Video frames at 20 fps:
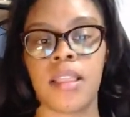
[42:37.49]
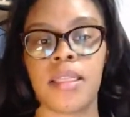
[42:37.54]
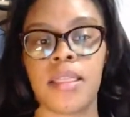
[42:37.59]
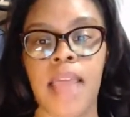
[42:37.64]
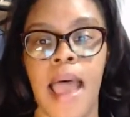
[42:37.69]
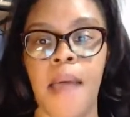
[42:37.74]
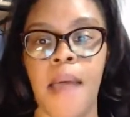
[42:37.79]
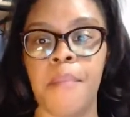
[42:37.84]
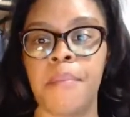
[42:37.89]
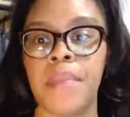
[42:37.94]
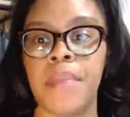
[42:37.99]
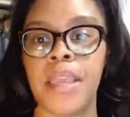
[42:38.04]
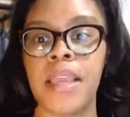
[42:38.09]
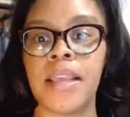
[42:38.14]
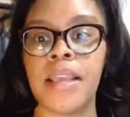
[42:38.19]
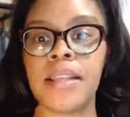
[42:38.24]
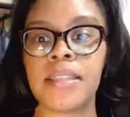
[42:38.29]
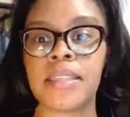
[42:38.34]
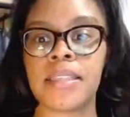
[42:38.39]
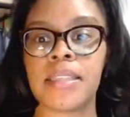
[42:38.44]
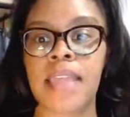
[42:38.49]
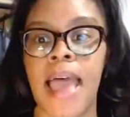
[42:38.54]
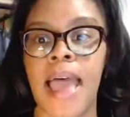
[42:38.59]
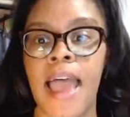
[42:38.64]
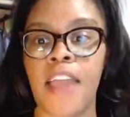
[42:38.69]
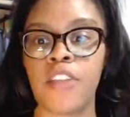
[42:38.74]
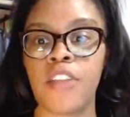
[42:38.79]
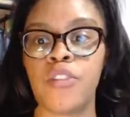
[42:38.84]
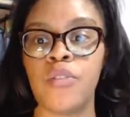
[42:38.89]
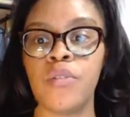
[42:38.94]
That means
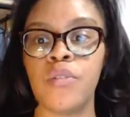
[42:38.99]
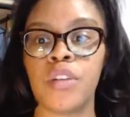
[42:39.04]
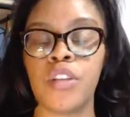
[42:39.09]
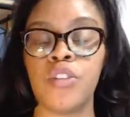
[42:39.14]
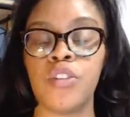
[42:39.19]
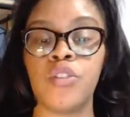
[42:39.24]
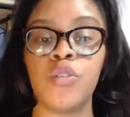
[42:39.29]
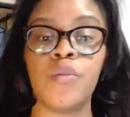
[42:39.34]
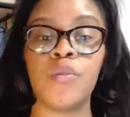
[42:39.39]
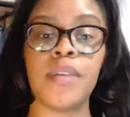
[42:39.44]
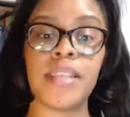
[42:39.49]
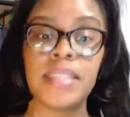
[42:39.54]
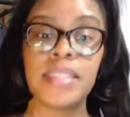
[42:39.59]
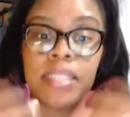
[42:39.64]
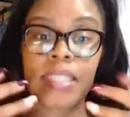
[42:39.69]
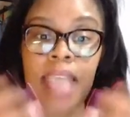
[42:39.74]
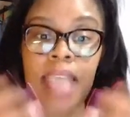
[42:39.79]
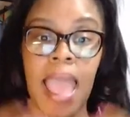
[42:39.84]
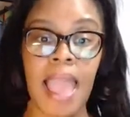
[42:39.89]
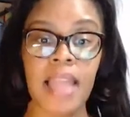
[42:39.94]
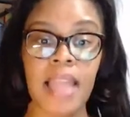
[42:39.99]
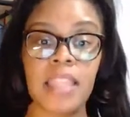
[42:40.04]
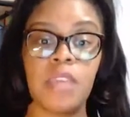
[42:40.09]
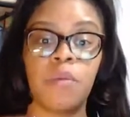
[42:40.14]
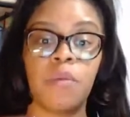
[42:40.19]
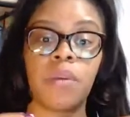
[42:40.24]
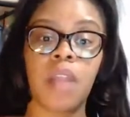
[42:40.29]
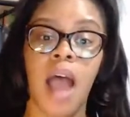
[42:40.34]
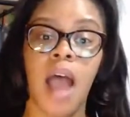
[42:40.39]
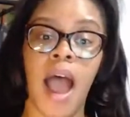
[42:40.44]
that you can do exactly
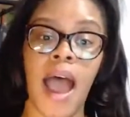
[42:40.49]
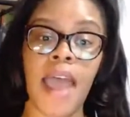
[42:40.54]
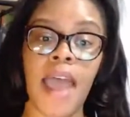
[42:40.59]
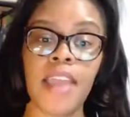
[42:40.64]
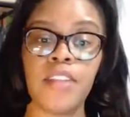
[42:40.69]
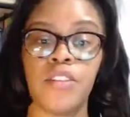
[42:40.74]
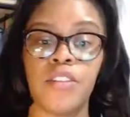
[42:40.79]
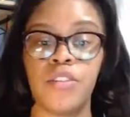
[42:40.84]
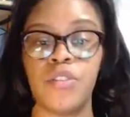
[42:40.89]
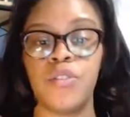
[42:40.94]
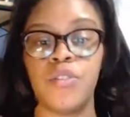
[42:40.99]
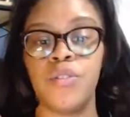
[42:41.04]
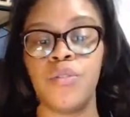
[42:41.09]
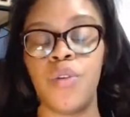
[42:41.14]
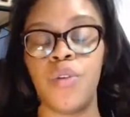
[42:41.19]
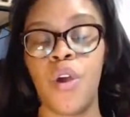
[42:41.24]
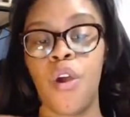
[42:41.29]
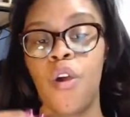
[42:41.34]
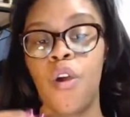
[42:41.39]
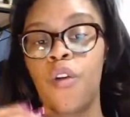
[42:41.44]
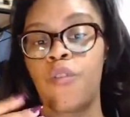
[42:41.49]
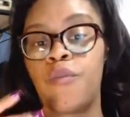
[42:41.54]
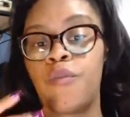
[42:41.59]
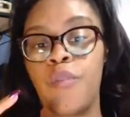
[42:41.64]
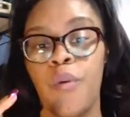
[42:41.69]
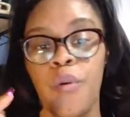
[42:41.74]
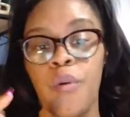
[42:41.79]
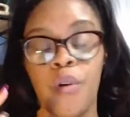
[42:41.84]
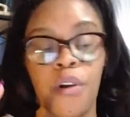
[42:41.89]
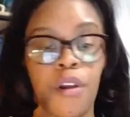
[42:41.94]
what I do
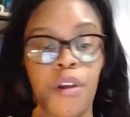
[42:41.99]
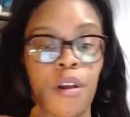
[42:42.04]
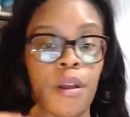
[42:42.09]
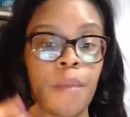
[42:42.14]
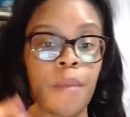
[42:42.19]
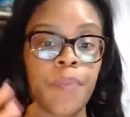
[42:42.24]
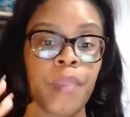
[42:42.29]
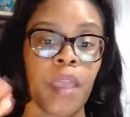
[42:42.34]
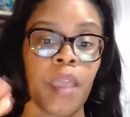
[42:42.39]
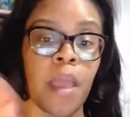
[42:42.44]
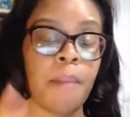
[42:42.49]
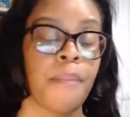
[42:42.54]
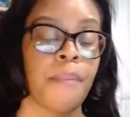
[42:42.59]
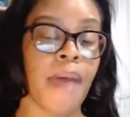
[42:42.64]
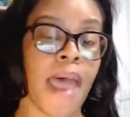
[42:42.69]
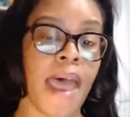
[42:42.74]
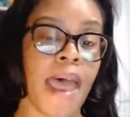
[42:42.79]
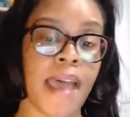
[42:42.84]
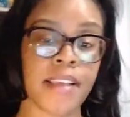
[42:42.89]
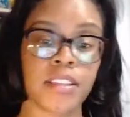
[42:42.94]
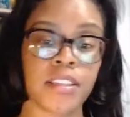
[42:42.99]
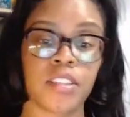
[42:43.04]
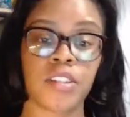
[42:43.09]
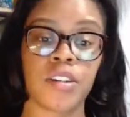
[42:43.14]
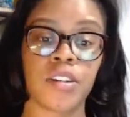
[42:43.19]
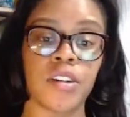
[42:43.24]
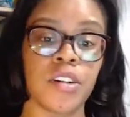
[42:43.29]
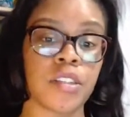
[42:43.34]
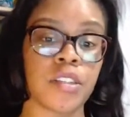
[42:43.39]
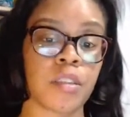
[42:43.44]
for
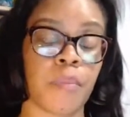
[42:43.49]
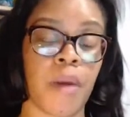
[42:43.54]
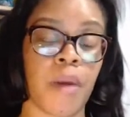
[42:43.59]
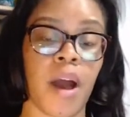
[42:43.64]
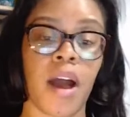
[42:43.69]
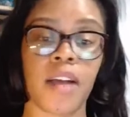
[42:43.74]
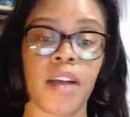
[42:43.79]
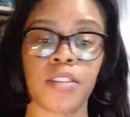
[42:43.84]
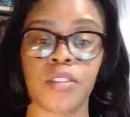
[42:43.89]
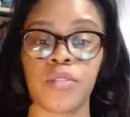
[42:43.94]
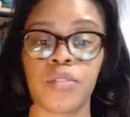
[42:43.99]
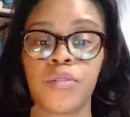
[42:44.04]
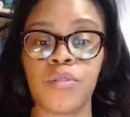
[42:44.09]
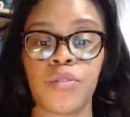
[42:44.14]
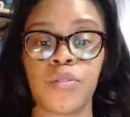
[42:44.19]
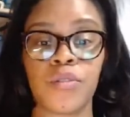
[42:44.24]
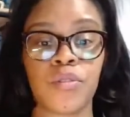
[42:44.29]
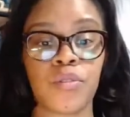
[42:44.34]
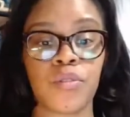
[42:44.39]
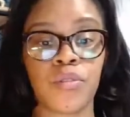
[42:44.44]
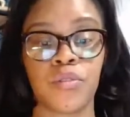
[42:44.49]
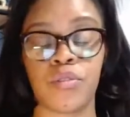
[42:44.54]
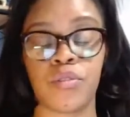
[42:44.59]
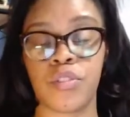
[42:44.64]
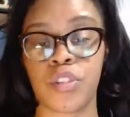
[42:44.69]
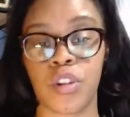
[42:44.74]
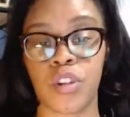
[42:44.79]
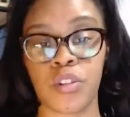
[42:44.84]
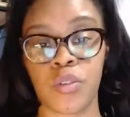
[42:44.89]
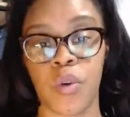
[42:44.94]
pastors, apostles,
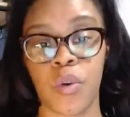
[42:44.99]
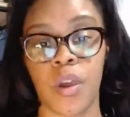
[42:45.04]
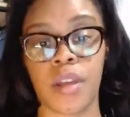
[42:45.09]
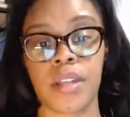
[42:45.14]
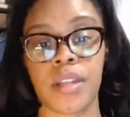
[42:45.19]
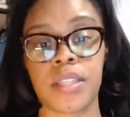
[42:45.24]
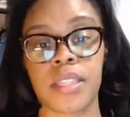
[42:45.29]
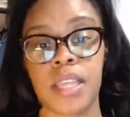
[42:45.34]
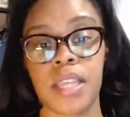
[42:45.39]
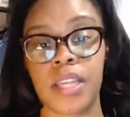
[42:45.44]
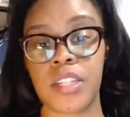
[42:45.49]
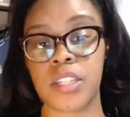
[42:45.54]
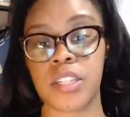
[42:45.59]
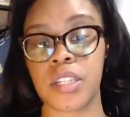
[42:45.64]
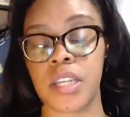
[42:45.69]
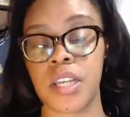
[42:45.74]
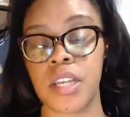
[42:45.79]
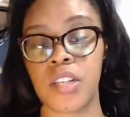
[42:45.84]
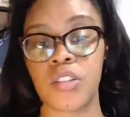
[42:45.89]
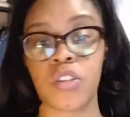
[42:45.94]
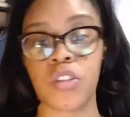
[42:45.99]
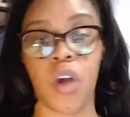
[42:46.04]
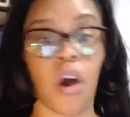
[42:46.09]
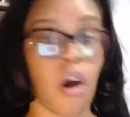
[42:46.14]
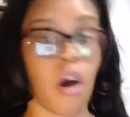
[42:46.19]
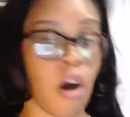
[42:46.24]
church organizations,